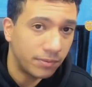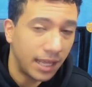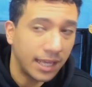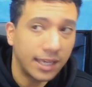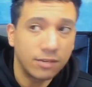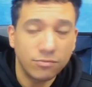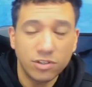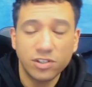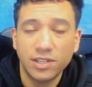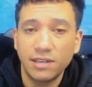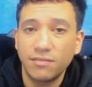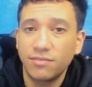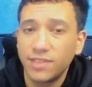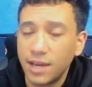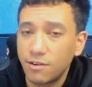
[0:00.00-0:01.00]
They can
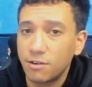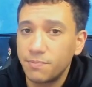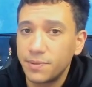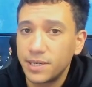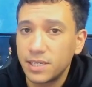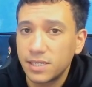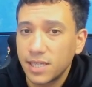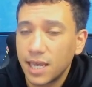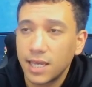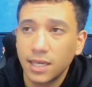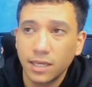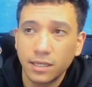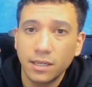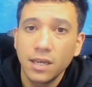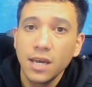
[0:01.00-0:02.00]
receive therapies. They
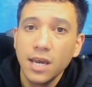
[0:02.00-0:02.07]
can